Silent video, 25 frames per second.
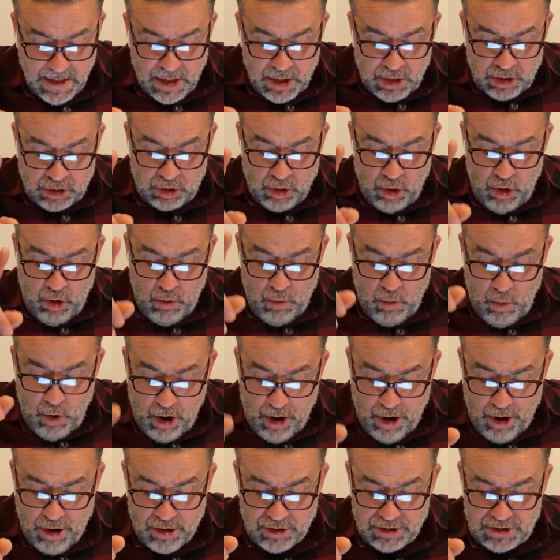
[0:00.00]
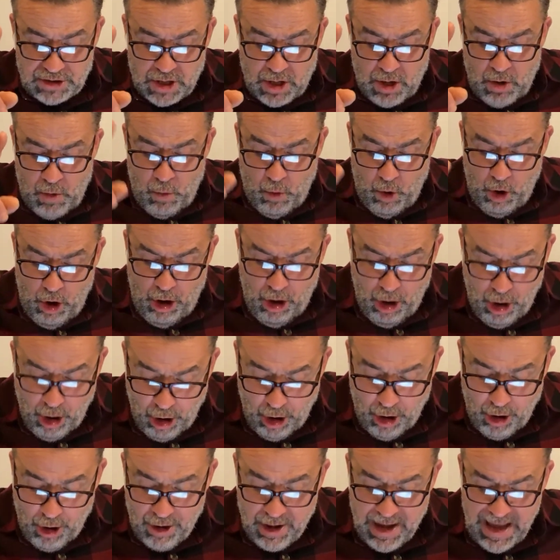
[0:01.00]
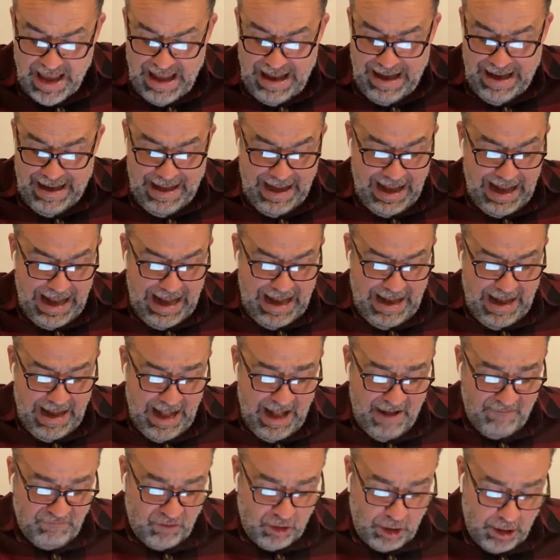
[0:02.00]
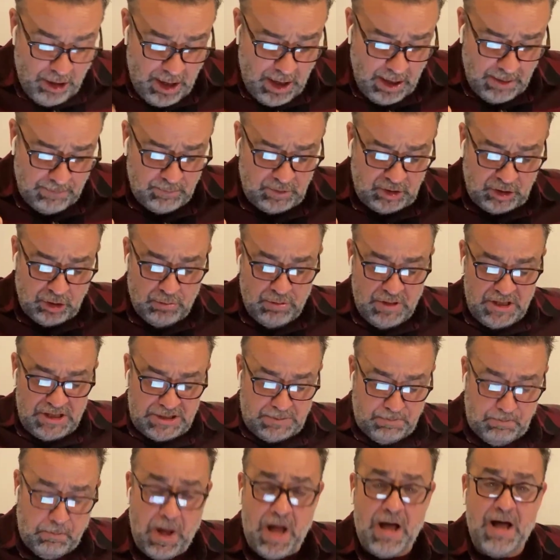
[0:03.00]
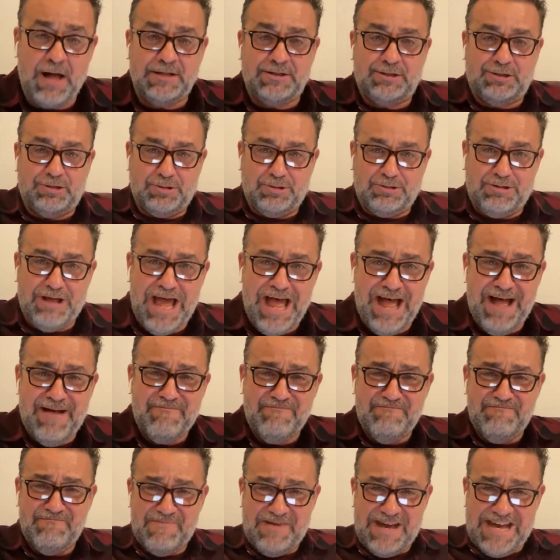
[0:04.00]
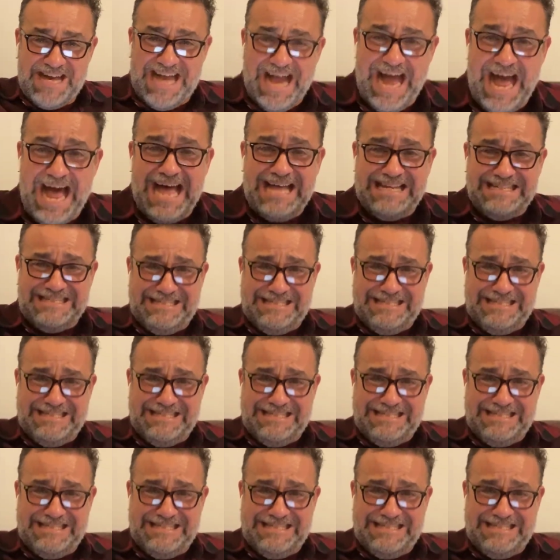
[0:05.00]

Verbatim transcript: your words were heard, and I have come to respond to them. God,